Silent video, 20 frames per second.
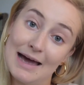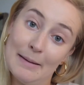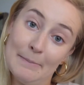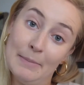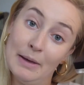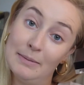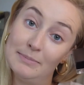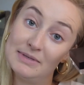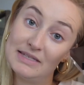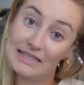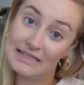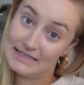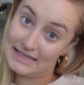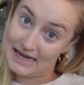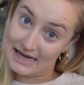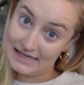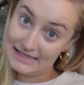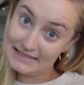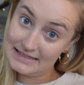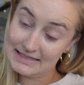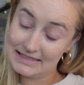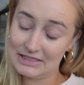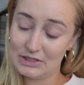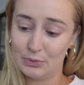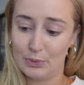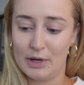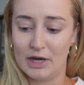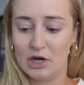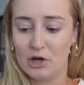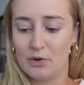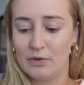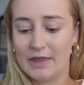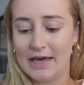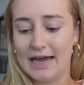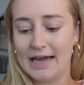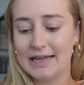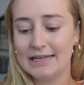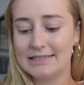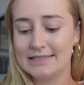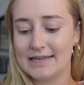I'm obsessed, we know
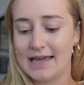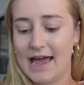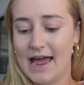that.